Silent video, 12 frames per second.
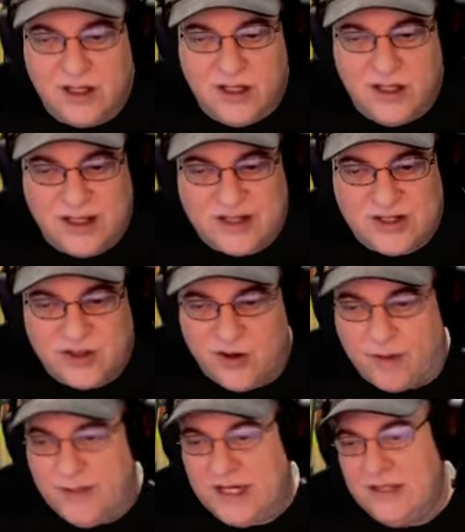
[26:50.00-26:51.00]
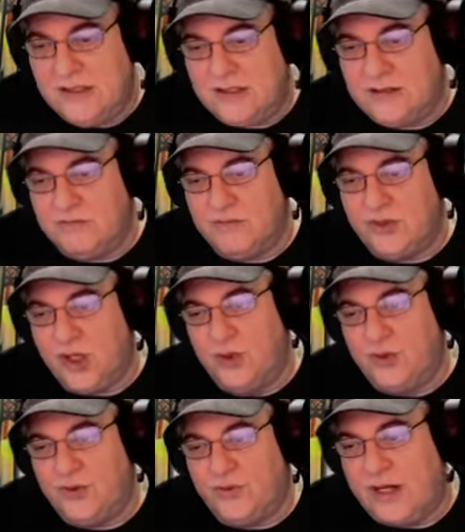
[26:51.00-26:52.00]
extremities,
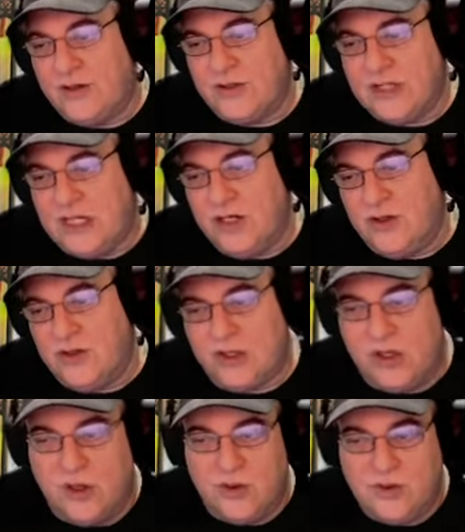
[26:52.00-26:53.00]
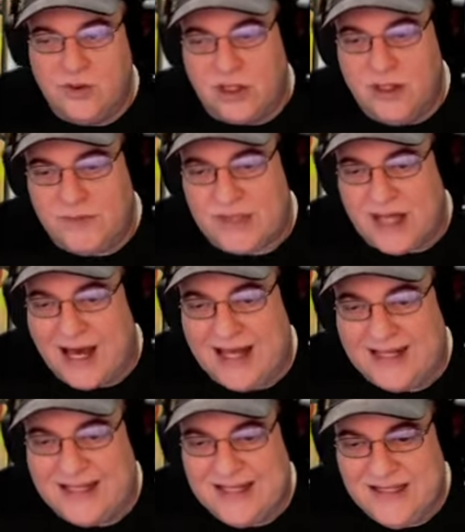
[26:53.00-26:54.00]
toes, fingers, ears, nose, lips,
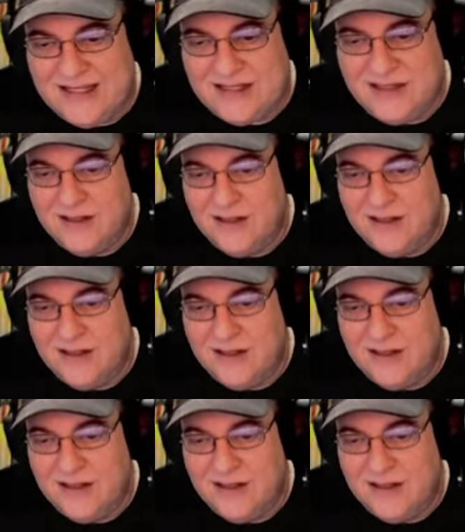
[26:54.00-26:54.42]
eyelids,